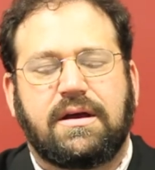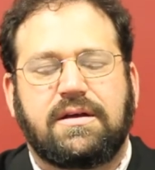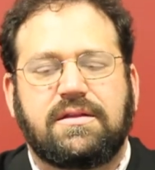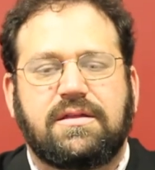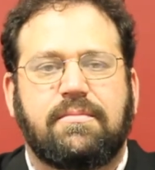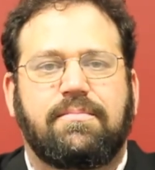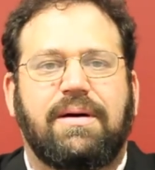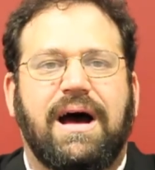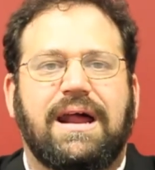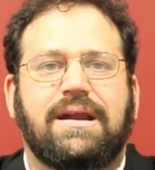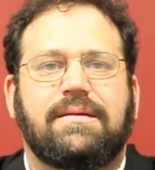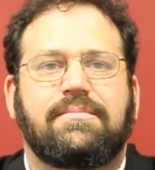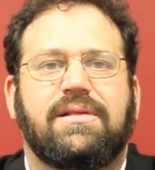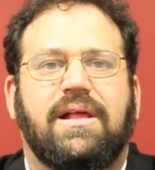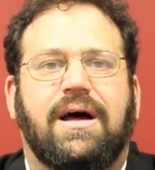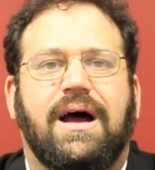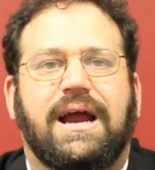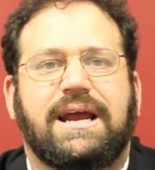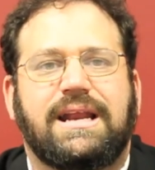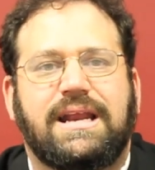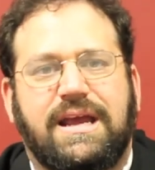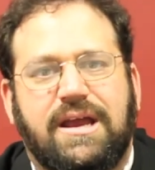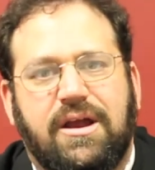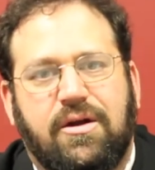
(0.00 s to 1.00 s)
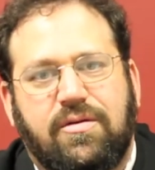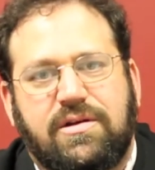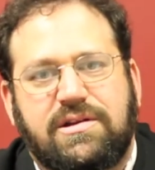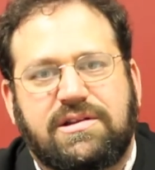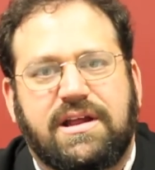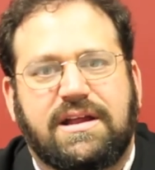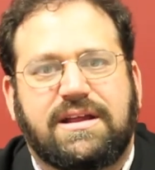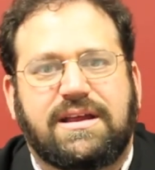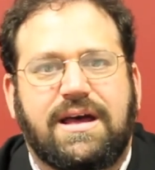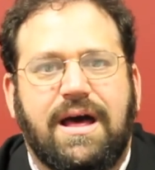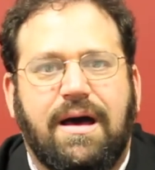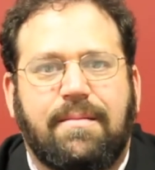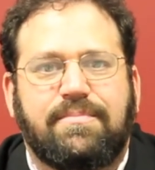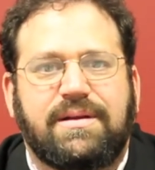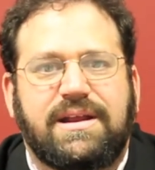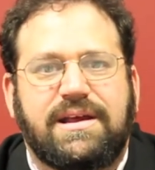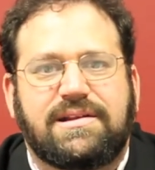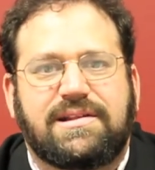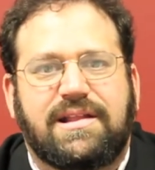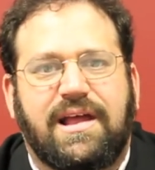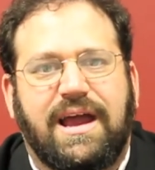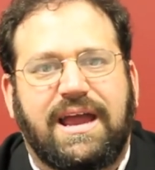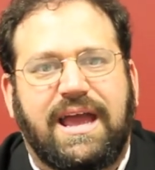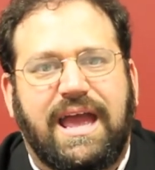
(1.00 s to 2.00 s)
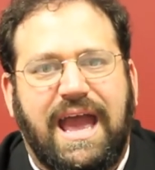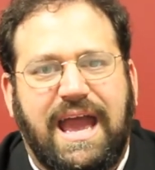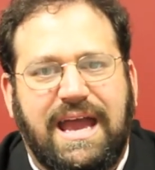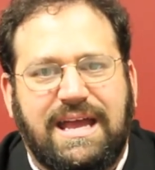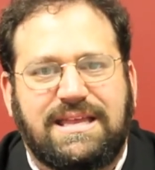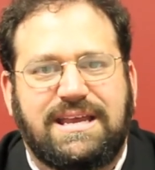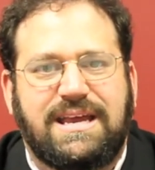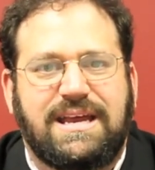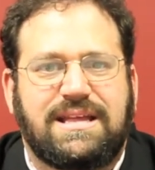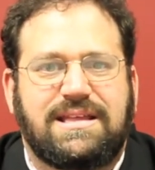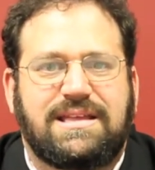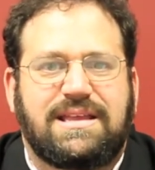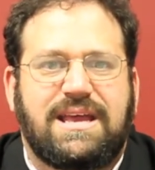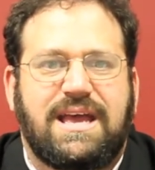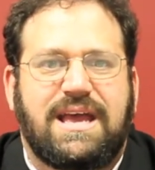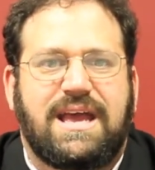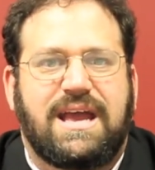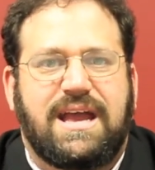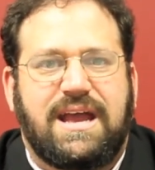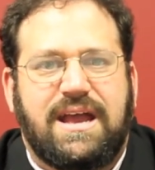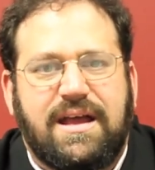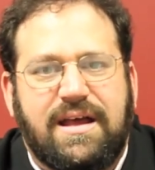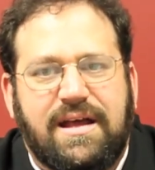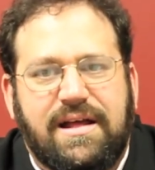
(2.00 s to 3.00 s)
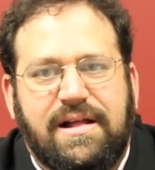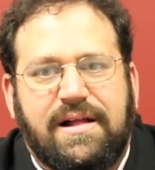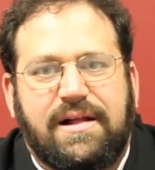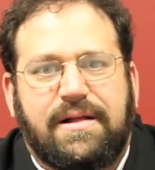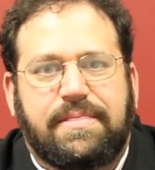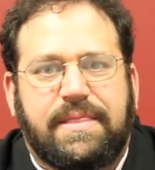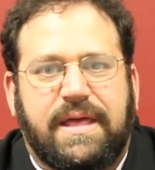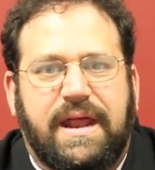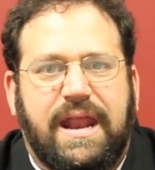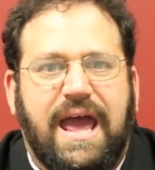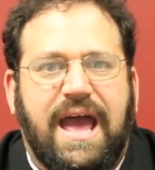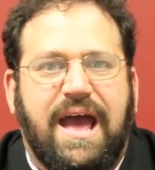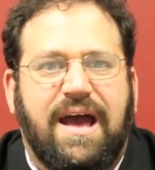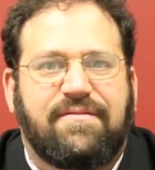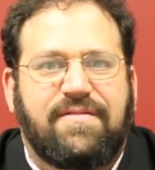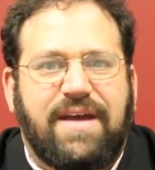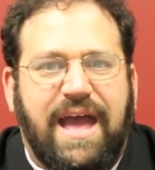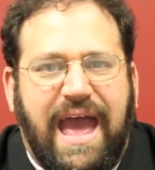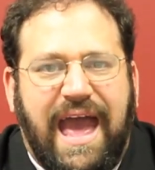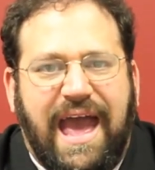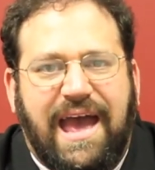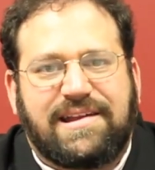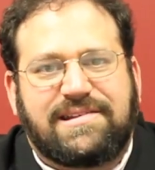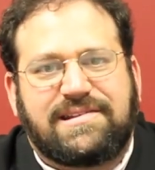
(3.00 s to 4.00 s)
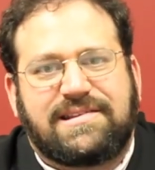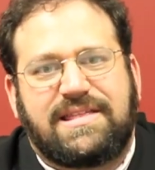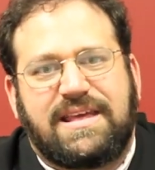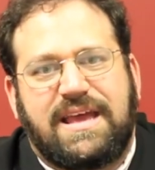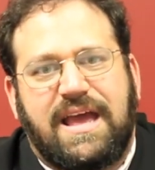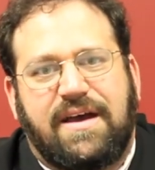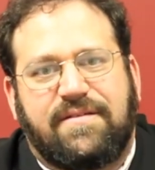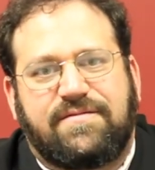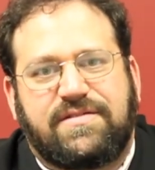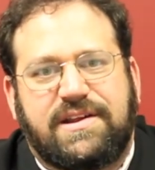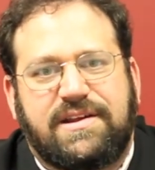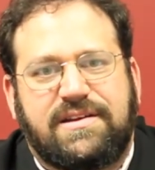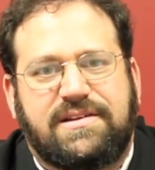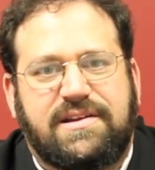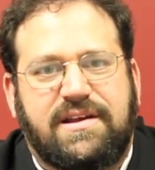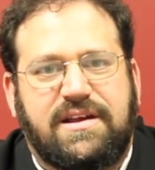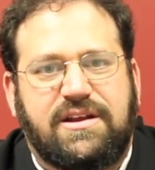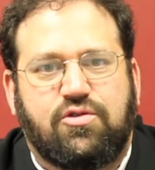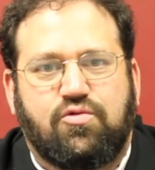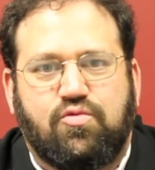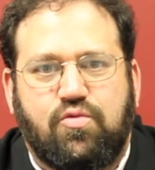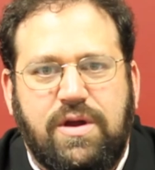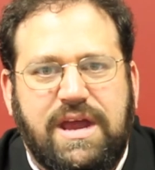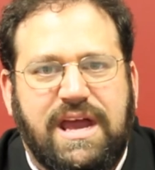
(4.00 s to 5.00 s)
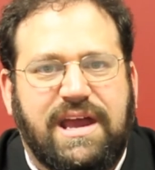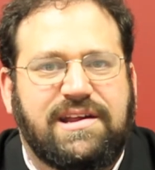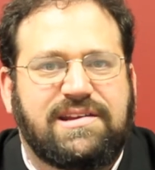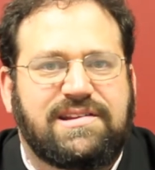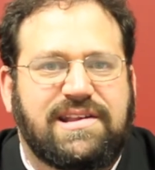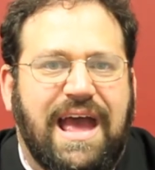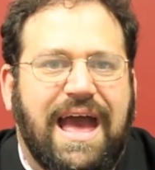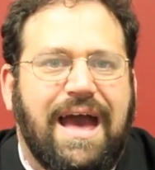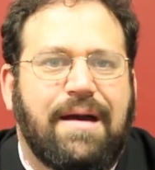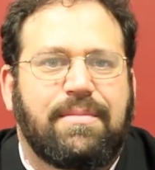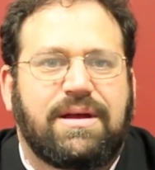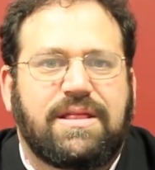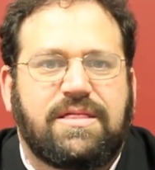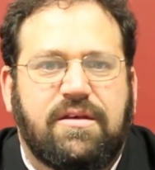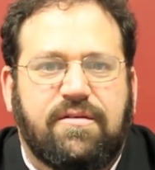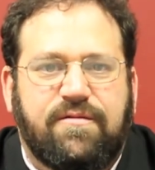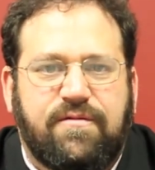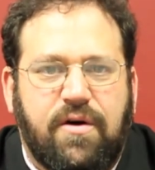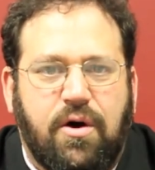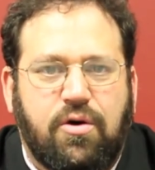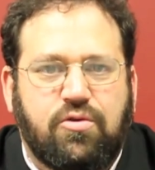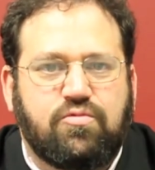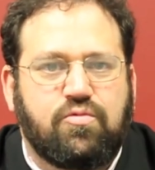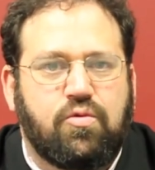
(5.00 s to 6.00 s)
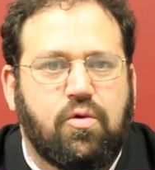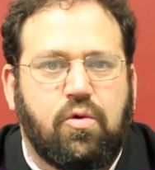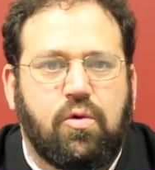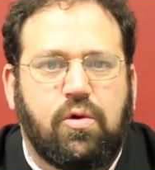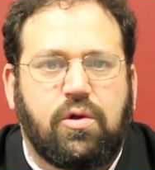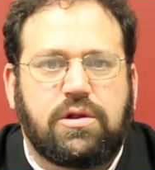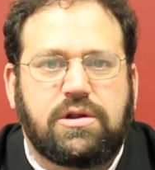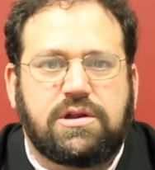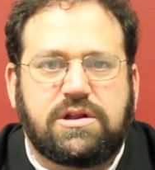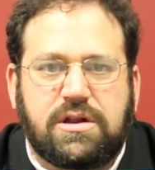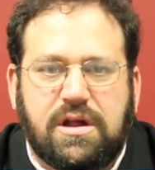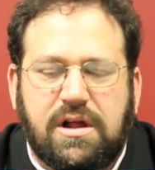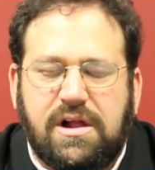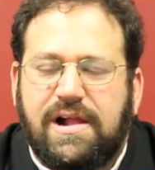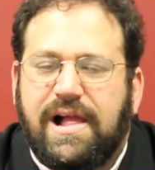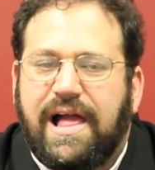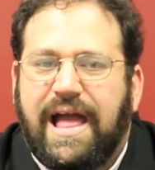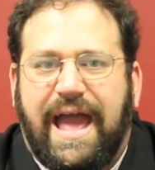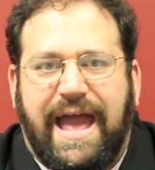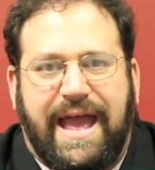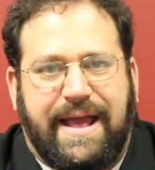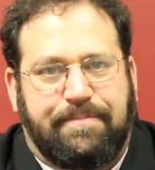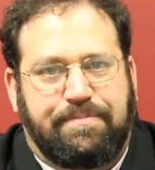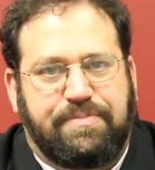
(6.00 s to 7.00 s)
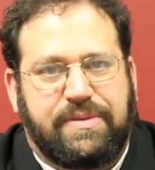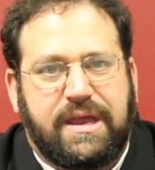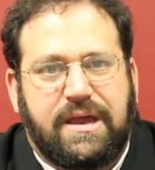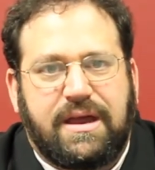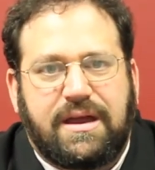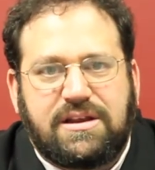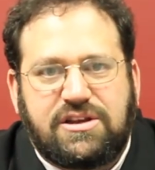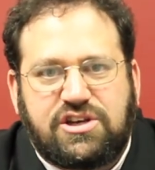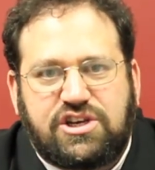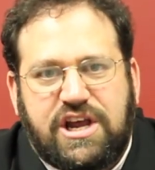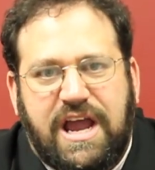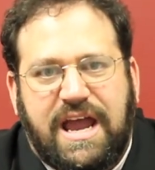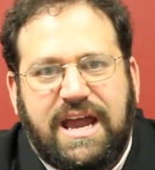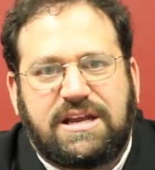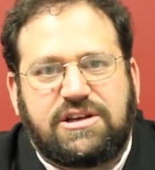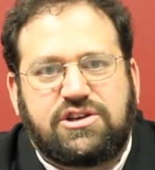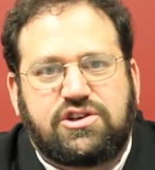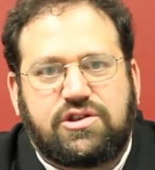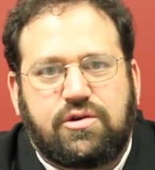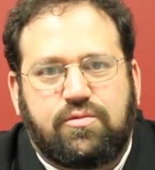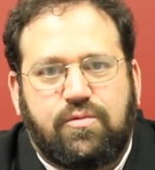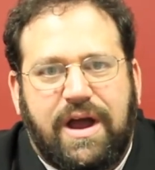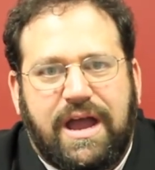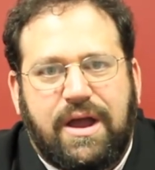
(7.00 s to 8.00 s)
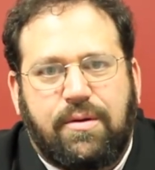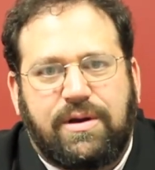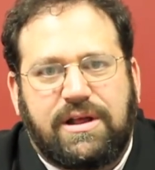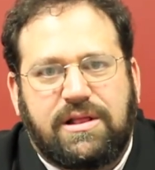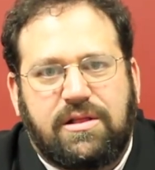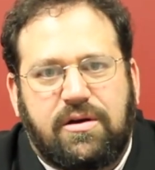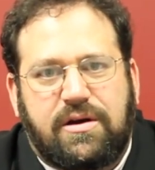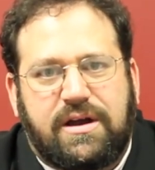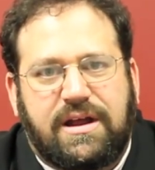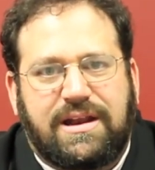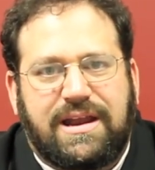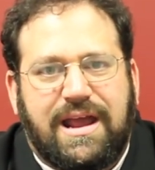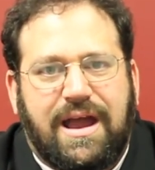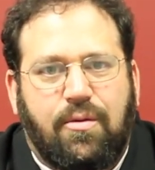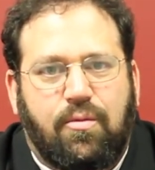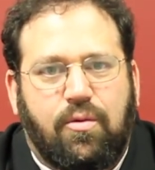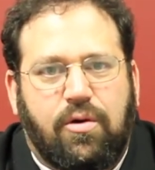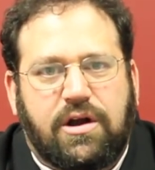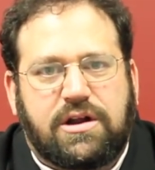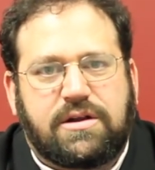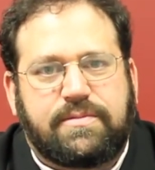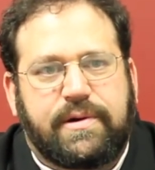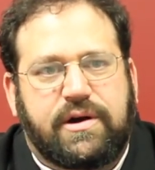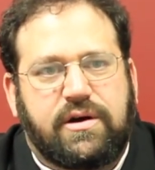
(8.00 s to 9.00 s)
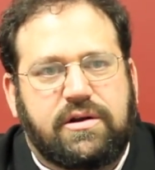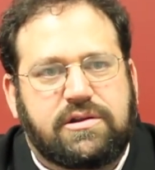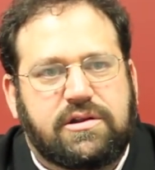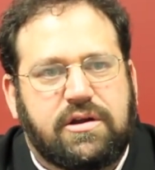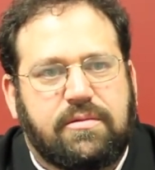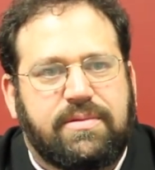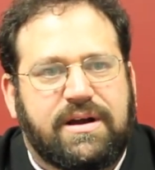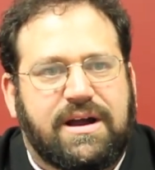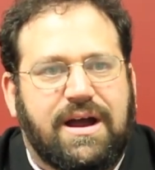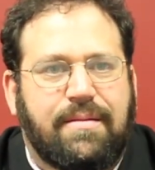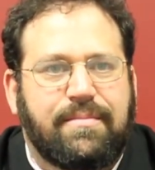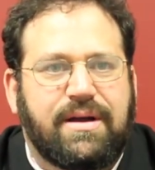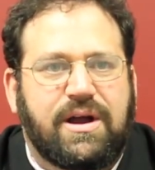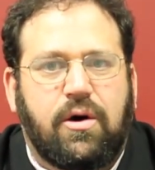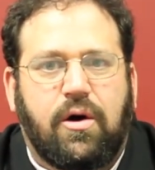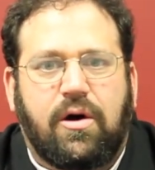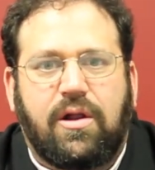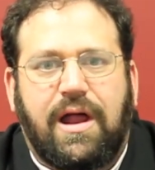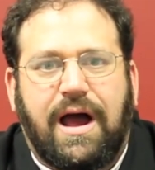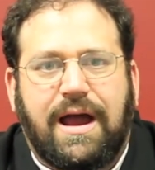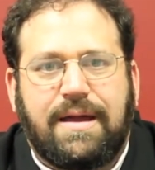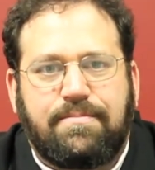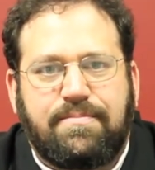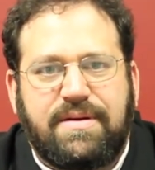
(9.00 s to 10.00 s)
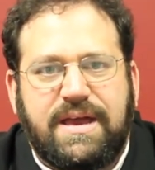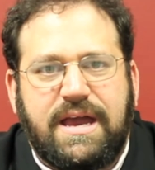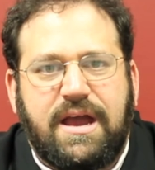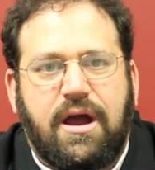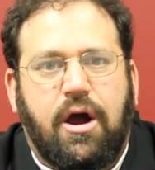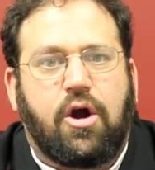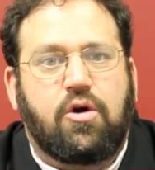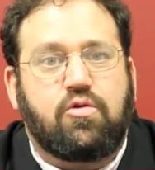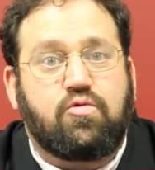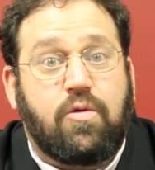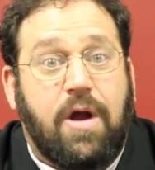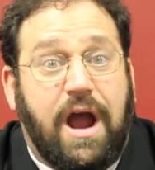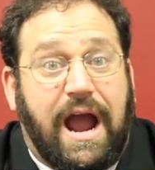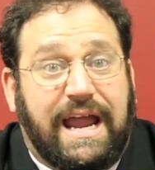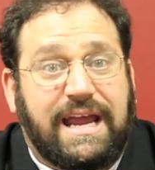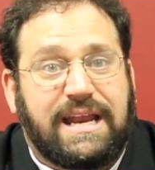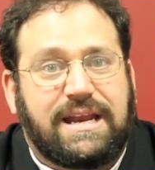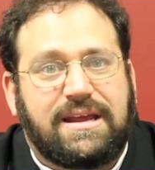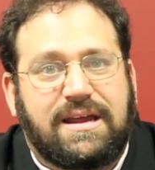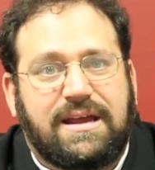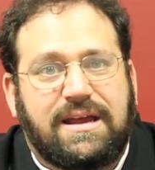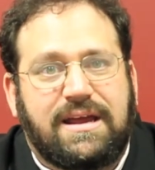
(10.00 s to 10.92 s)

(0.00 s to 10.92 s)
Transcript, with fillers: The bottom line here is that companies like AT&T that have asked the FCC to re examine the phone rules and change the way we look at networks because they're becoming all IP are right.